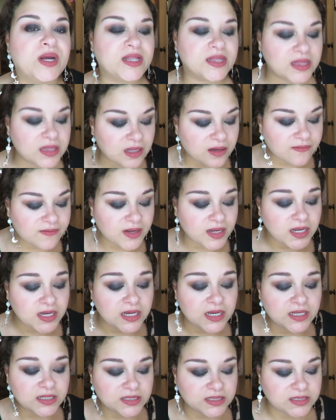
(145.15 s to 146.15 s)
I love
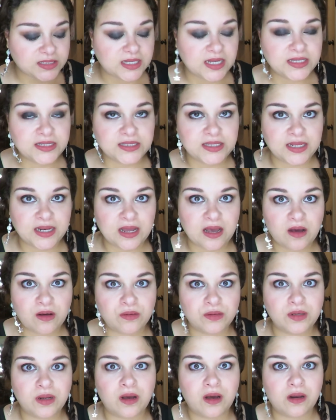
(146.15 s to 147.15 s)
to test it
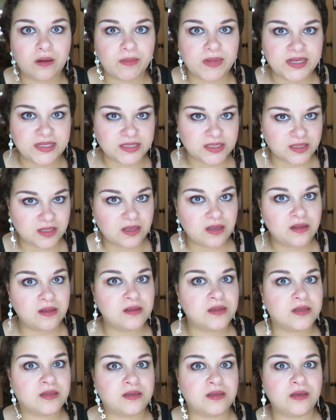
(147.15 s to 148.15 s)
out on my skin
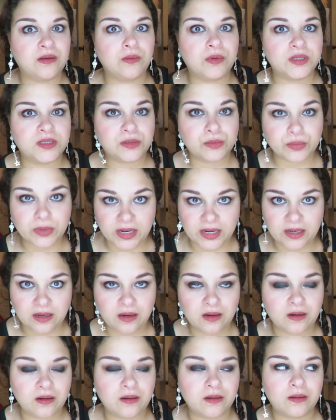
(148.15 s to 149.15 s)
to see what's right,